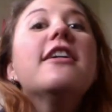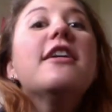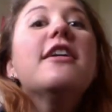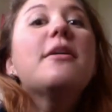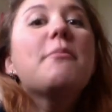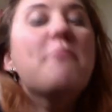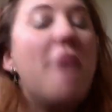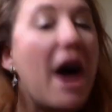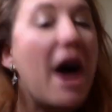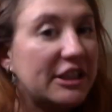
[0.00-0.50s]

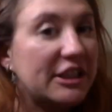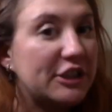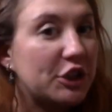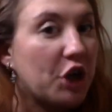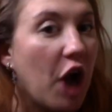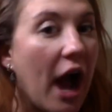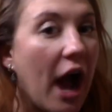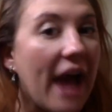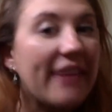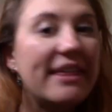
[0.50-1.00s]
Must
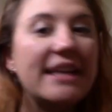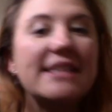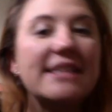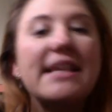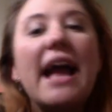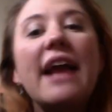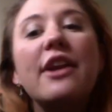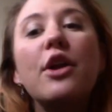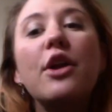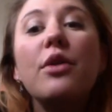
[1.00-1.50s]
try this.
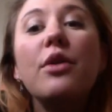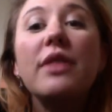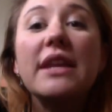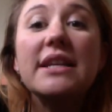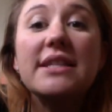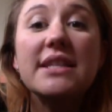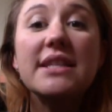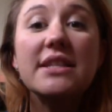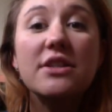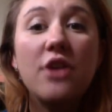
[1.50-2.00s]
I know
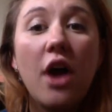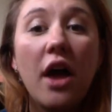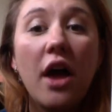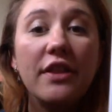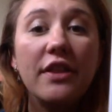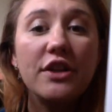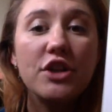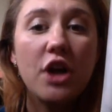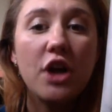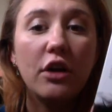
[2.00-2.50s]
this is not
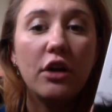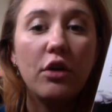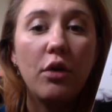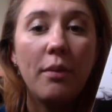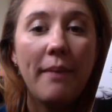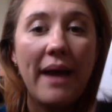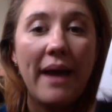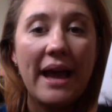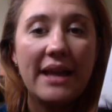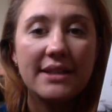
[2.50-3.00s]
the charcoal
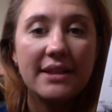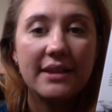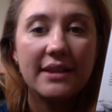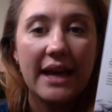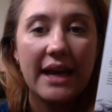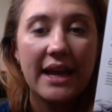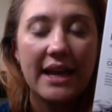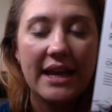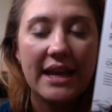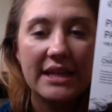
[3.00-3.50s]
mask
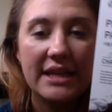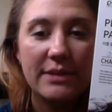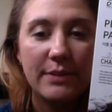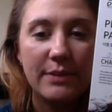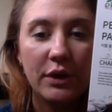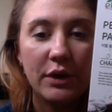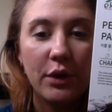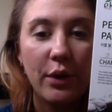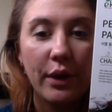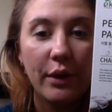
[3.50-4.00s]
that has
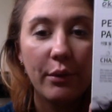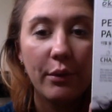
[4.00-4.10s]
been going